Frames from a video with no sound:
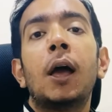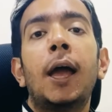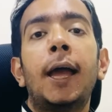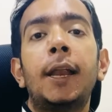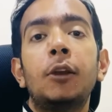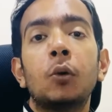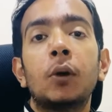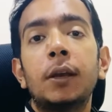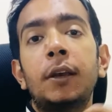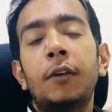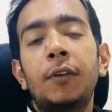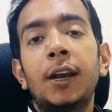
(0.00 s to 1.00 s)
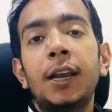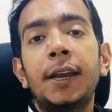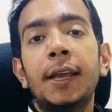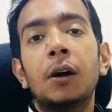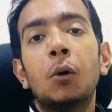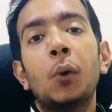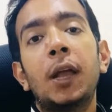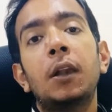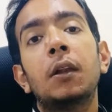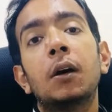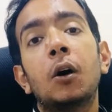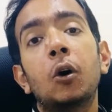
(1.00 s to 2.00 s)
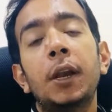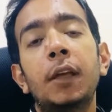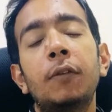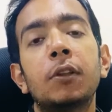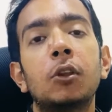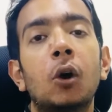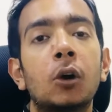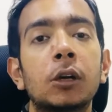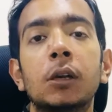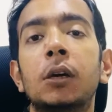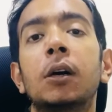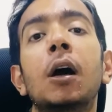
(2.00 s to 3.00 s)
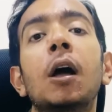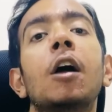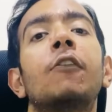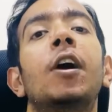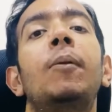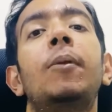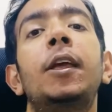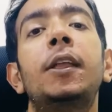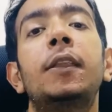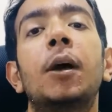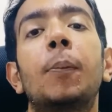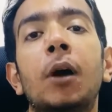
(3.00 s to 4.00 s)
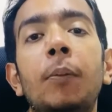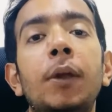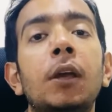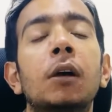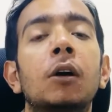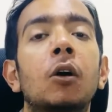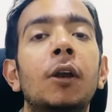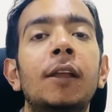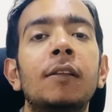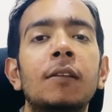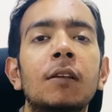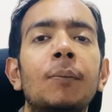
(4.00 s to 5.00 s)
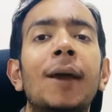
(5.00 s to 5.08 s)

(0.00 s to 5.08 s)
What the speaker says: and you can definitely take a holiday with your family in the upcoming holiday season.